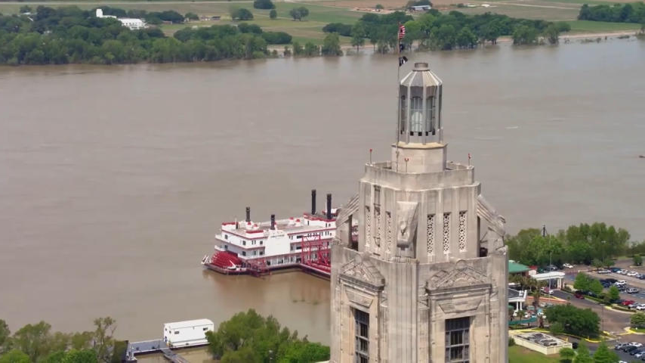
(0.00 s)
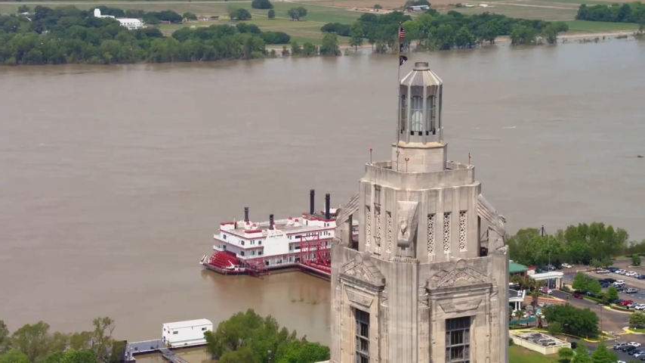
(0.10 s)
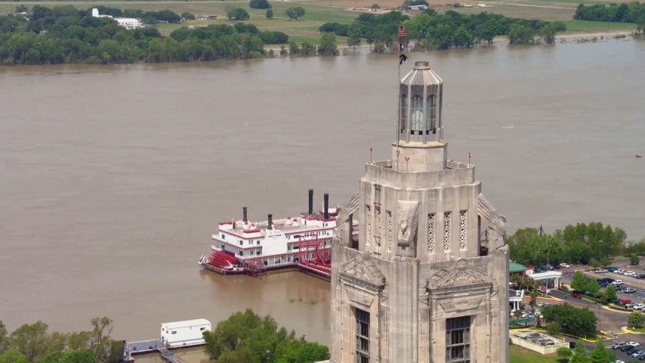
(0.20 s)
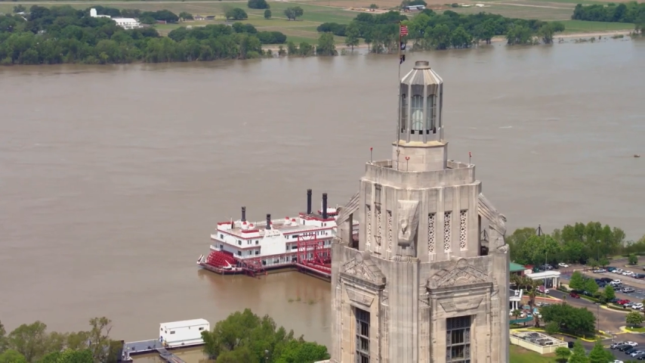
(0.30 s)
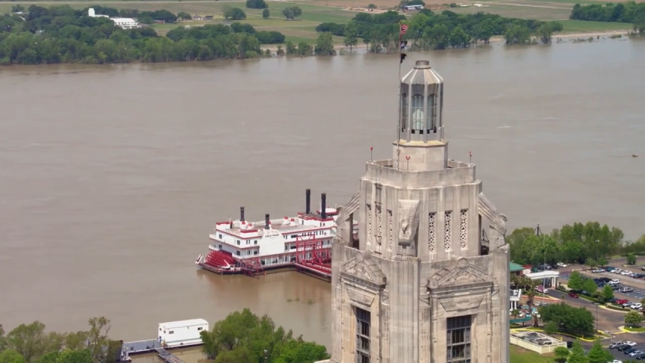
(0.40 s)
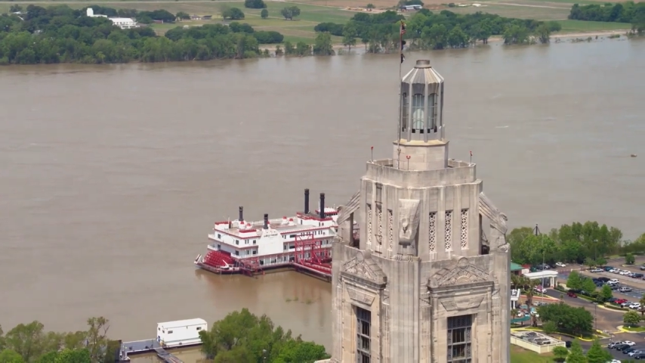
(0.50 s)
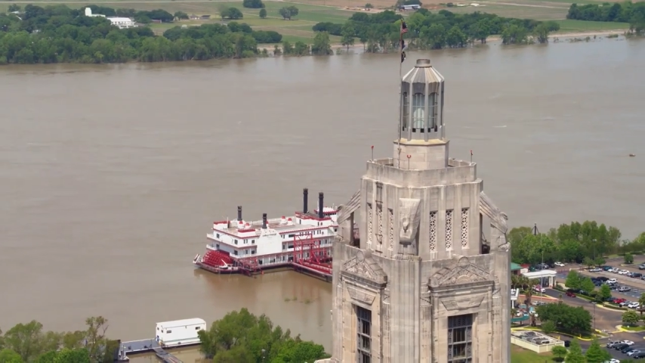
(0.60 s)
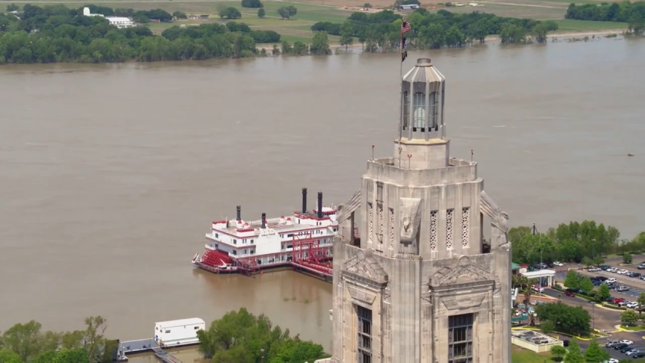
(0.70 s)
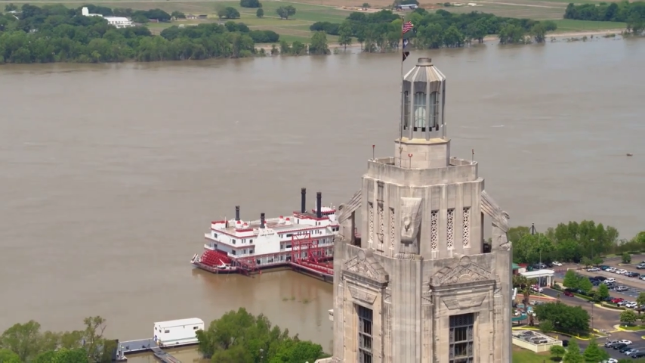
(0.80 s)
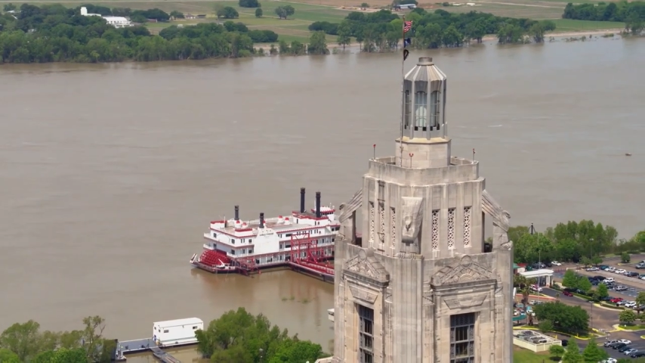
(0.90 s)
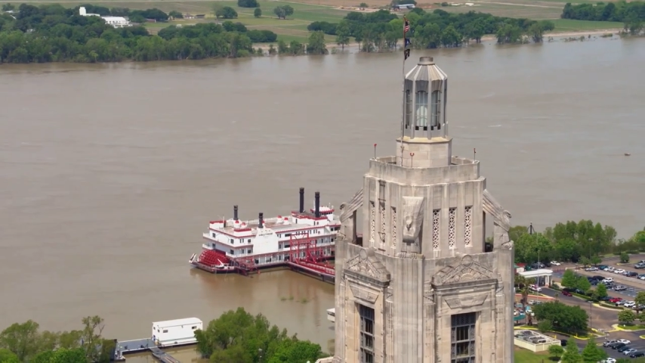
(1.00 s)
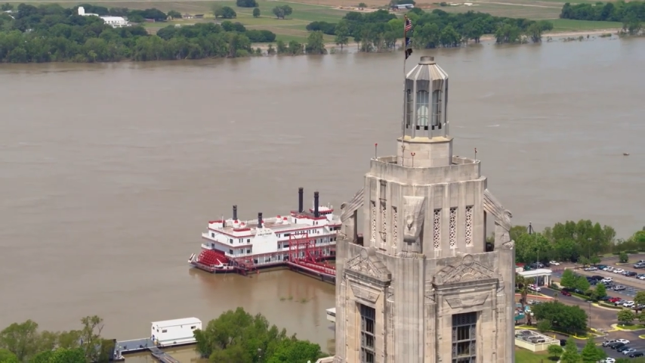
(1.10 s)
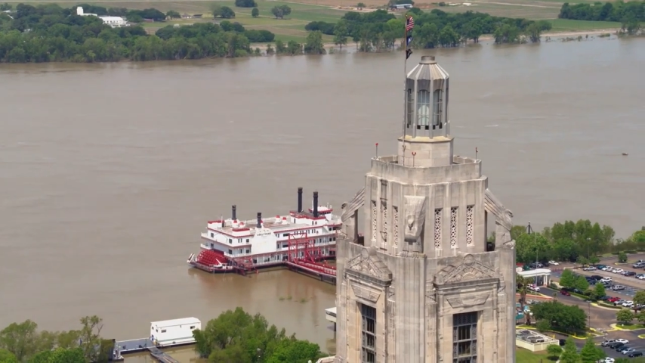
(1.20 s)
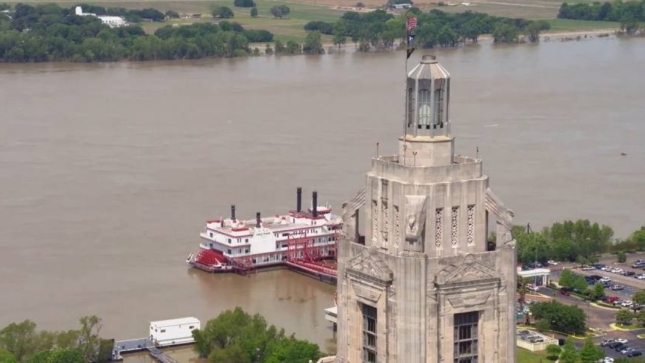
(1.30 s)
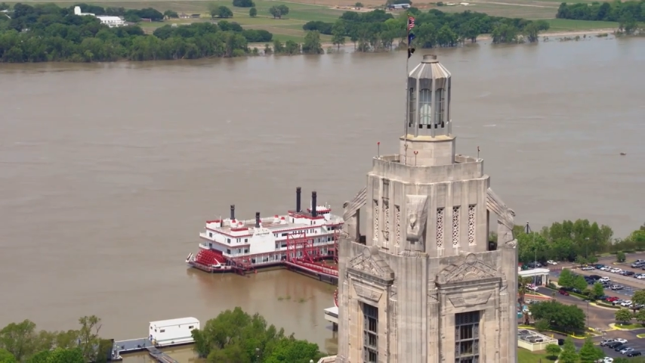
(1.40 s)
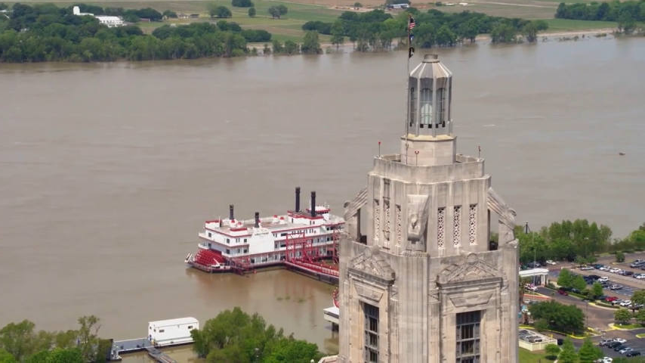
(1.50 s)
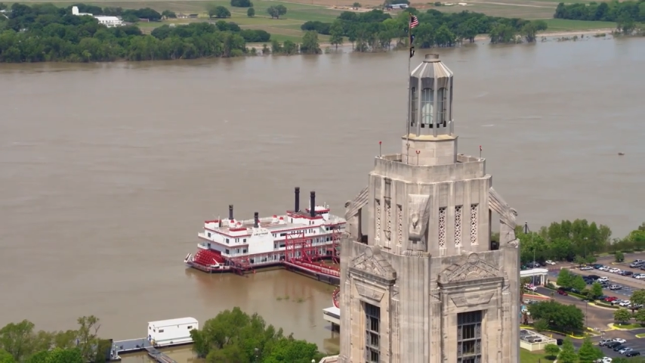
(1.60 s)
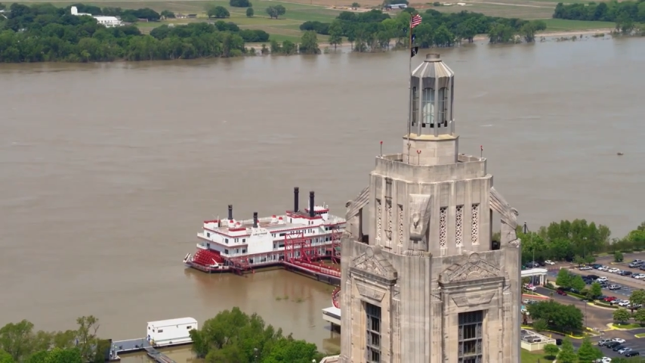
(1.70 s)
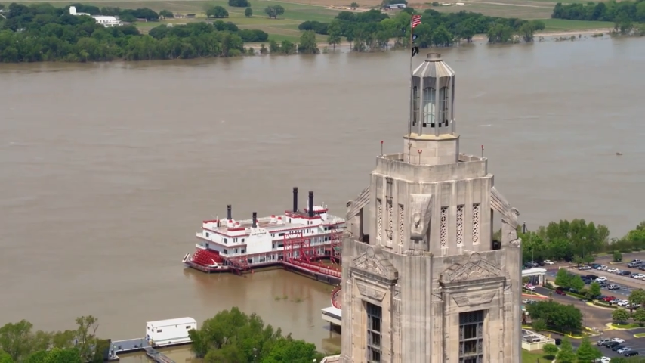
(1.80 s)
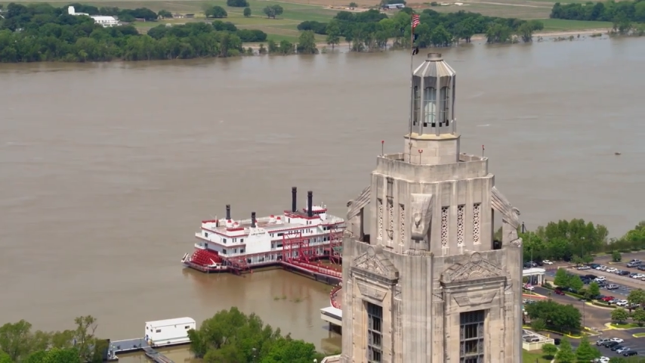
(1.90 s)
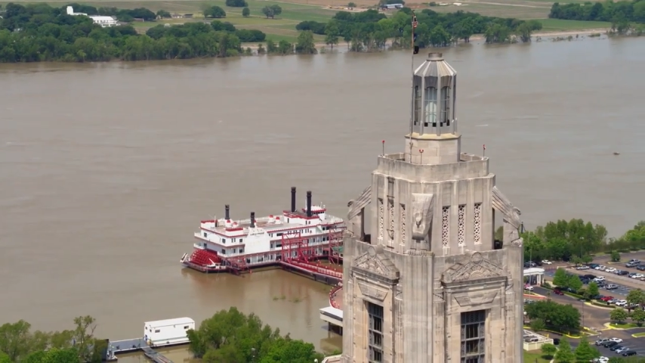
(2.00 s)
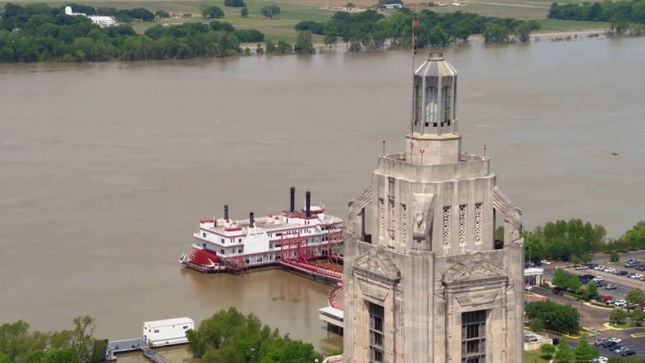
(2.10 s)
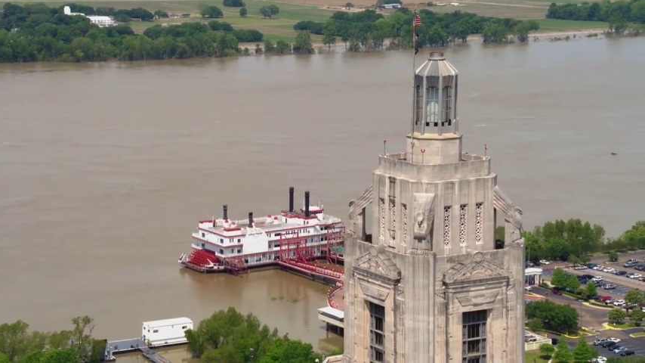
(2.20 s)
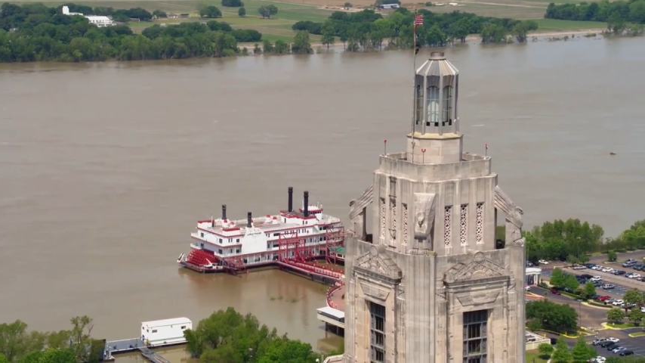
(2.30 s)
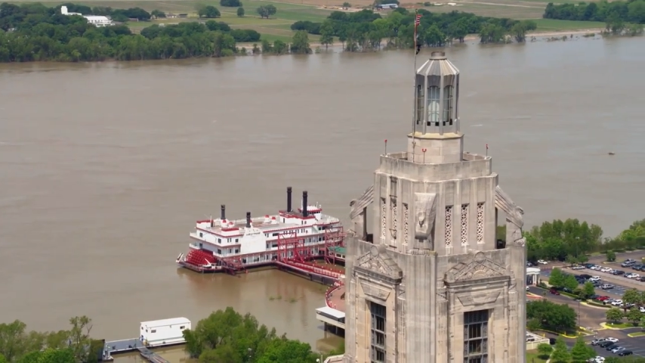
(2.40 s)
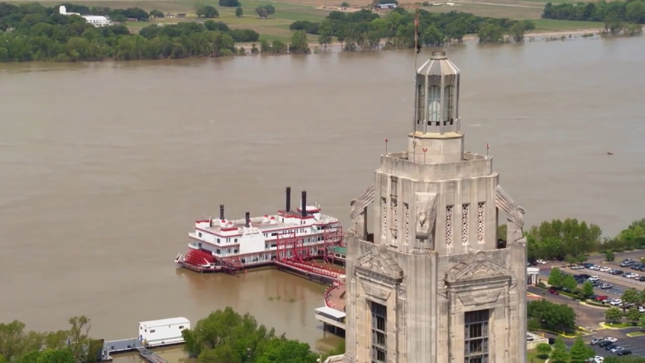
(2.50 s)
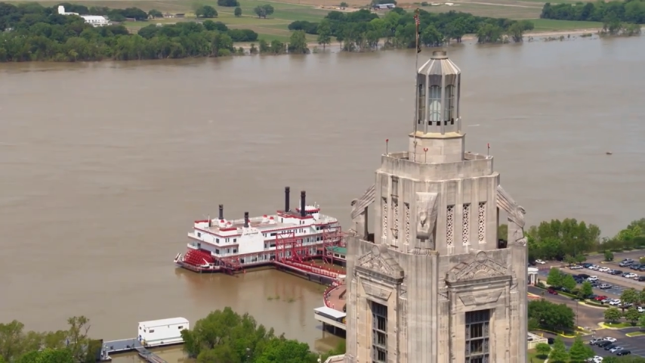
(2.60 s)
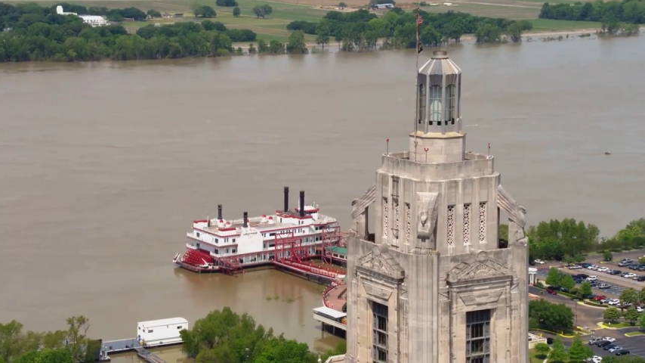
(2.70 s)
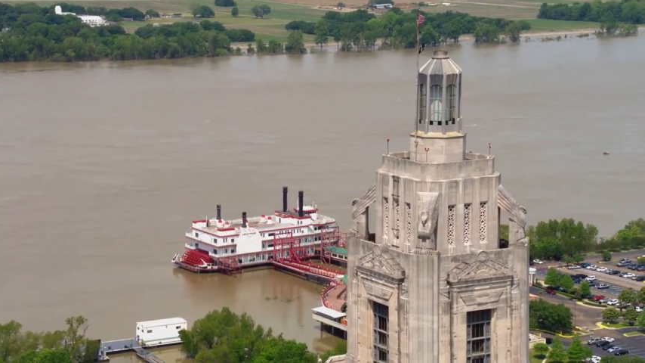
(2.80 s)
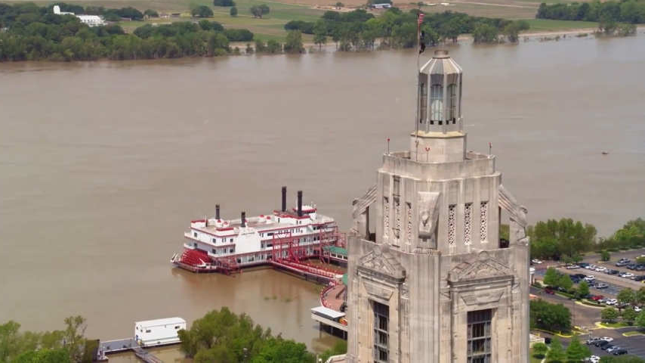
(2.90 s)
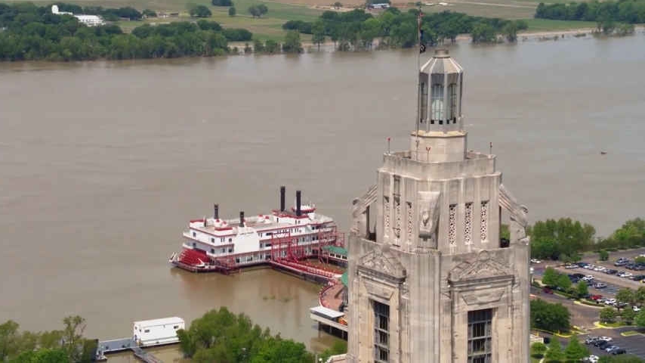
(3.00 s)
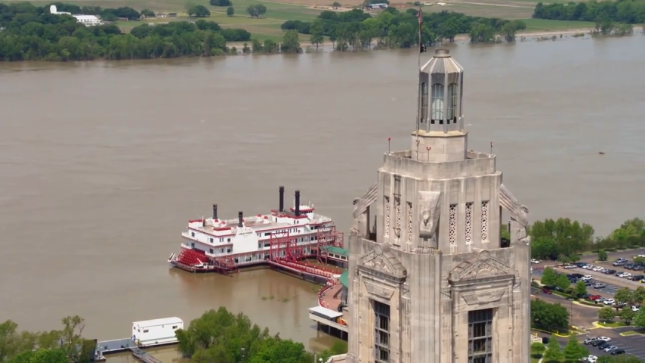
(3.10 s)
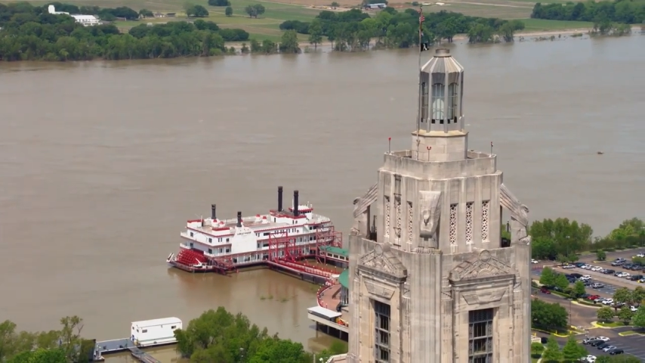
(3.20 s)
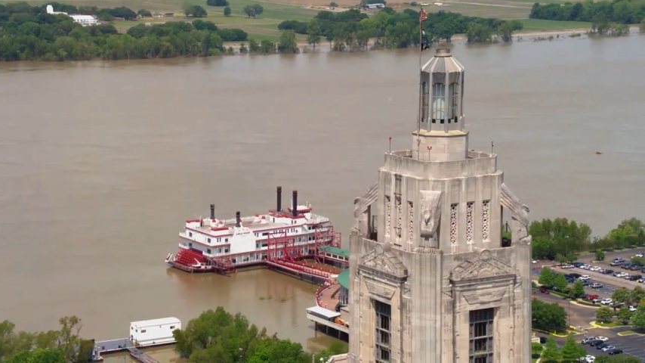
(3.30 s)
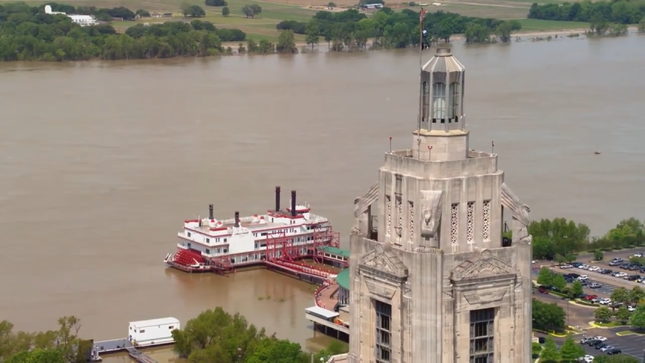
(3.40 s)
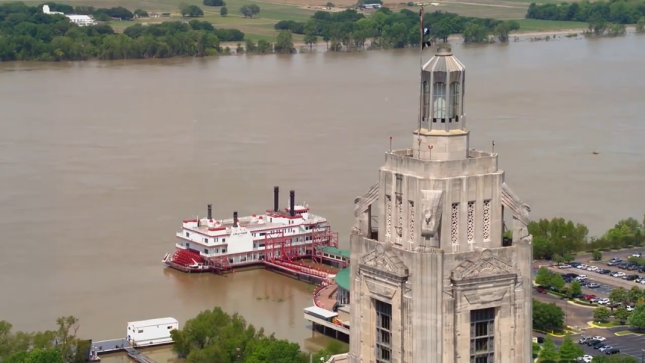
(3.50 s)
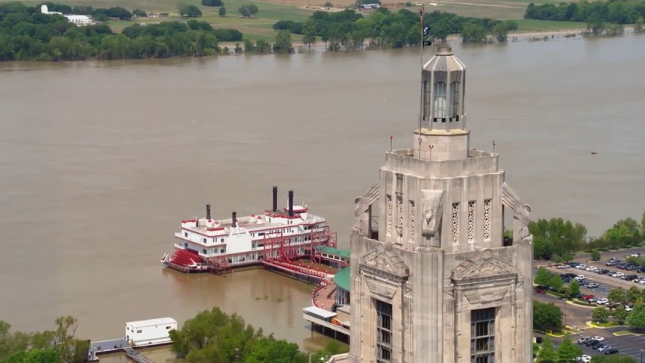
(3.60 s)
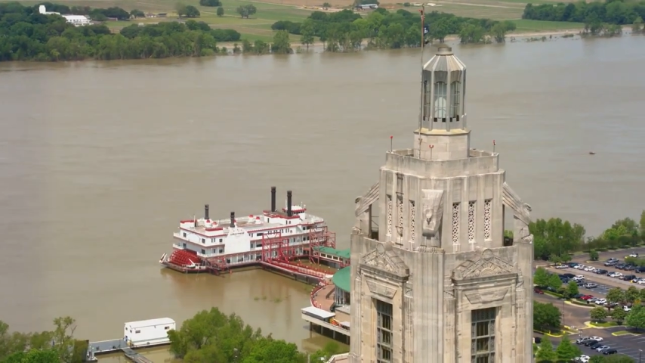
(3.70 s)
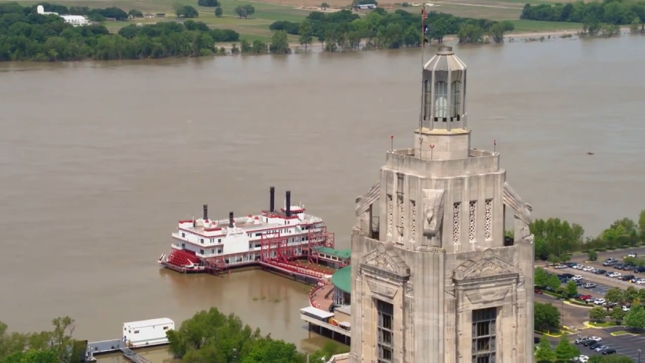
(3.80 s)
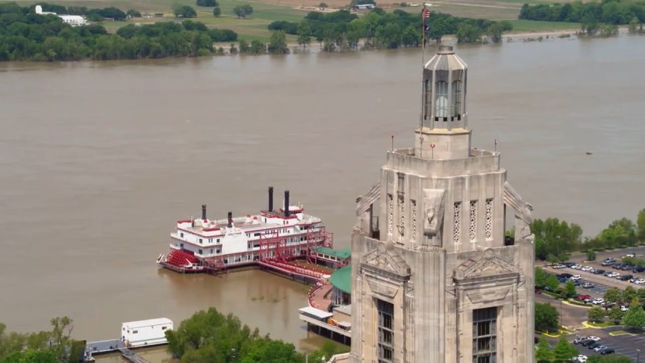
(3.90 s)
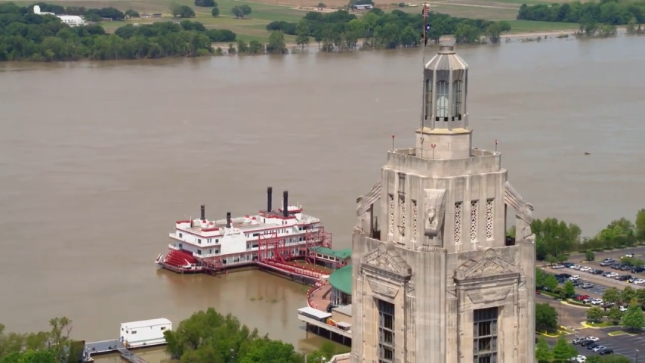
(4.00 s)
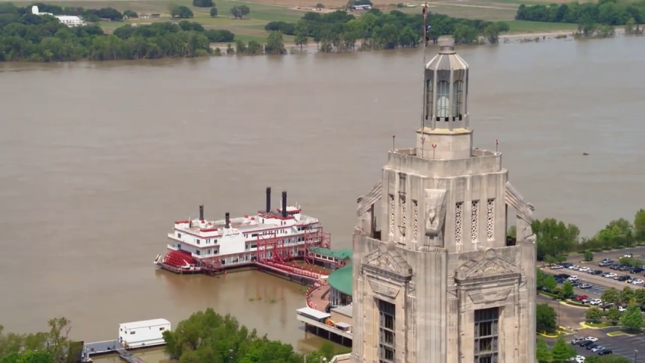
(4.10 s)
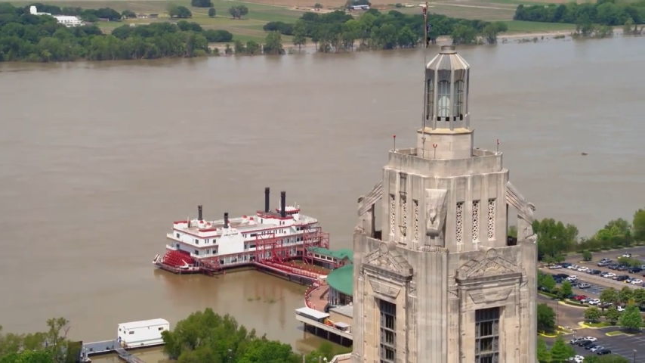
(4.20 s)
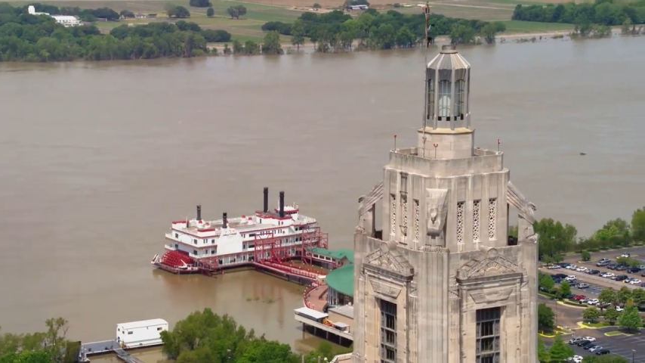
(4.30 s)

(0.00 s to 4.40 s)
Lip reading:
Nobody's mouth can be seen.